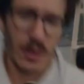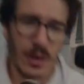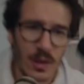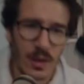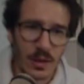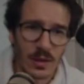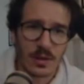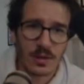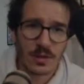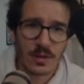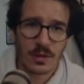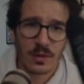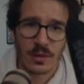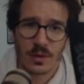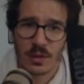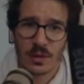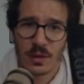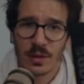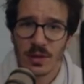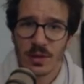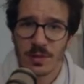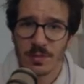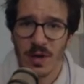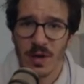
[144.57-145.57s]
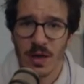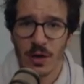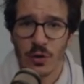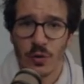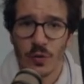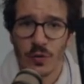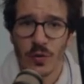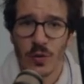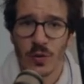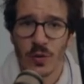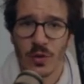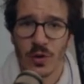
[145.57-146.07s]
Yeah, this this
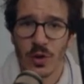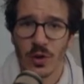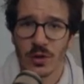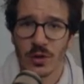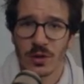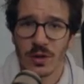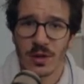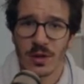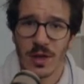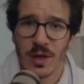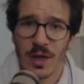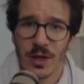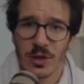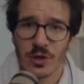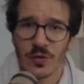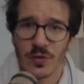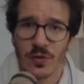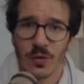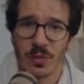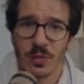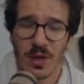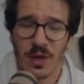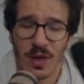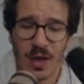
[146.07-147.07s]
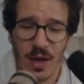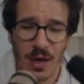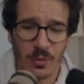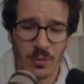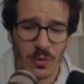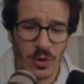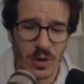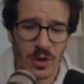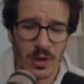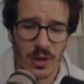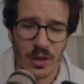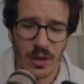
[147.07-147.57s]
microphone got detached from the
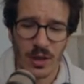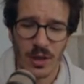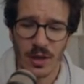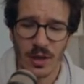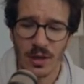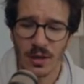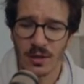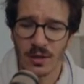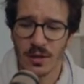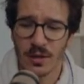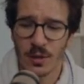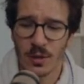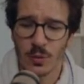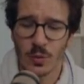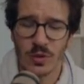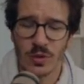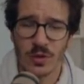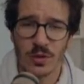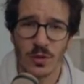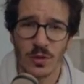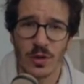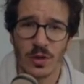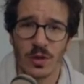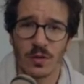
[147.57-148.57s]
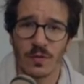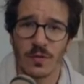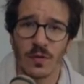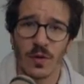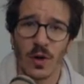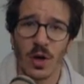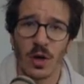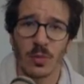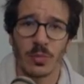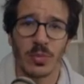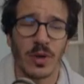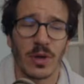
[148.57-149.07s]
camera and it was looking
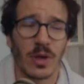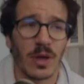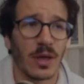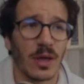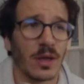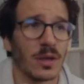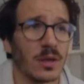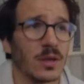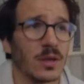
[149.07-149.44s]
floppy and